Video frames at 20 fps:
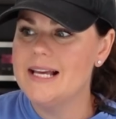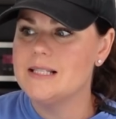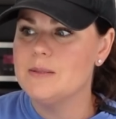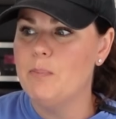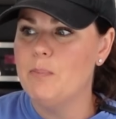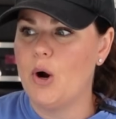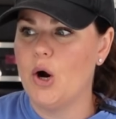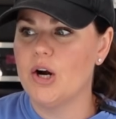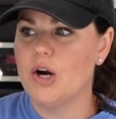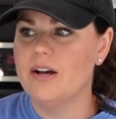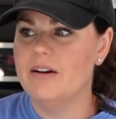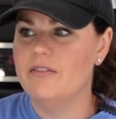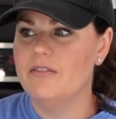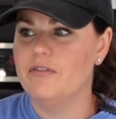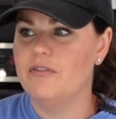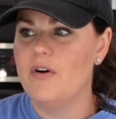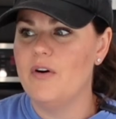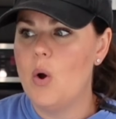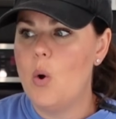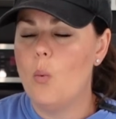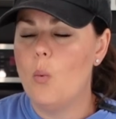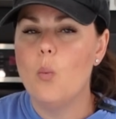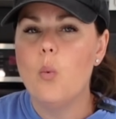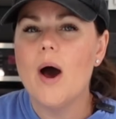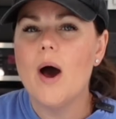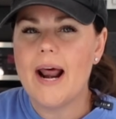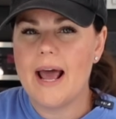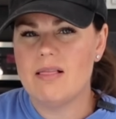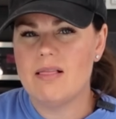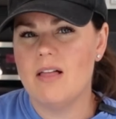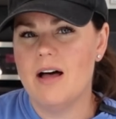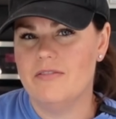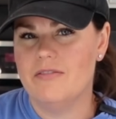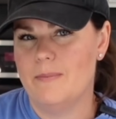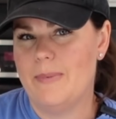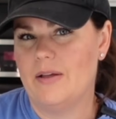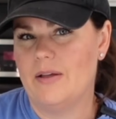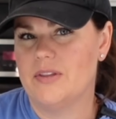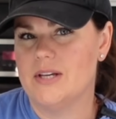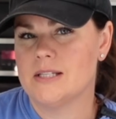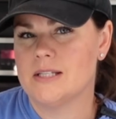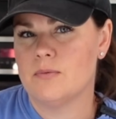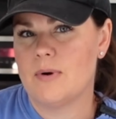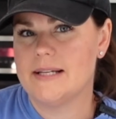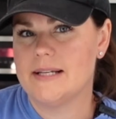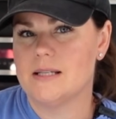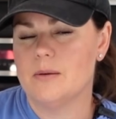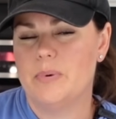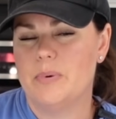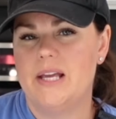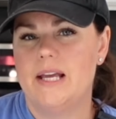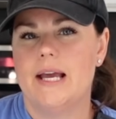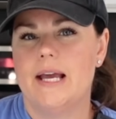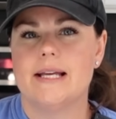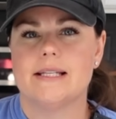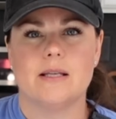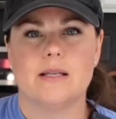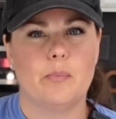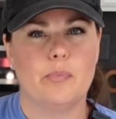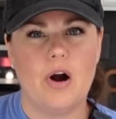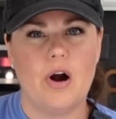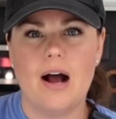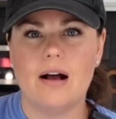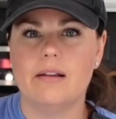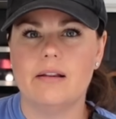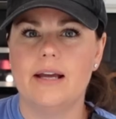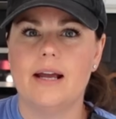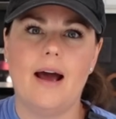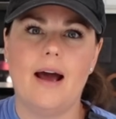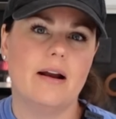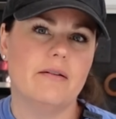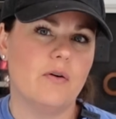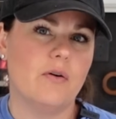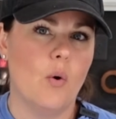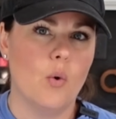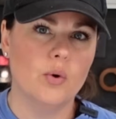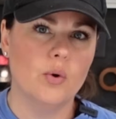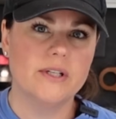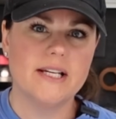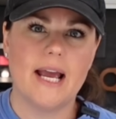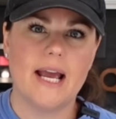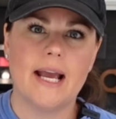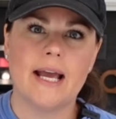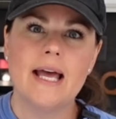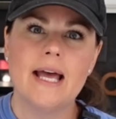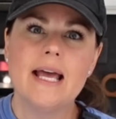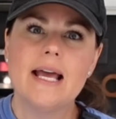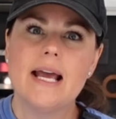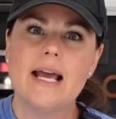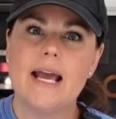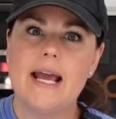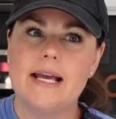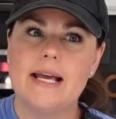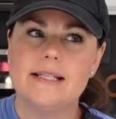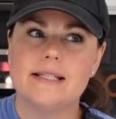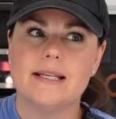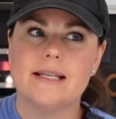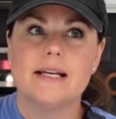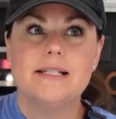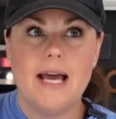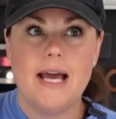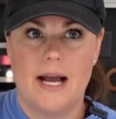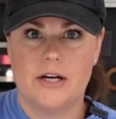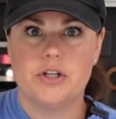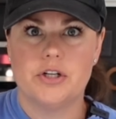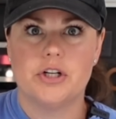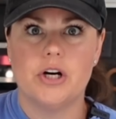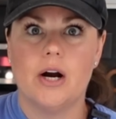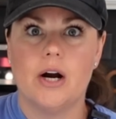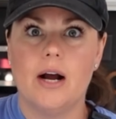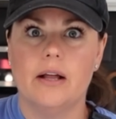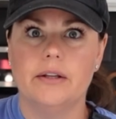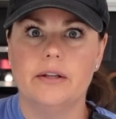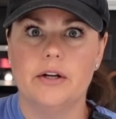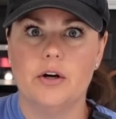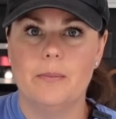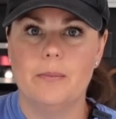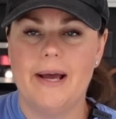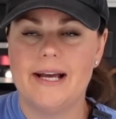is part of what I love about this recipe is the broccoli kind of holding its texture a little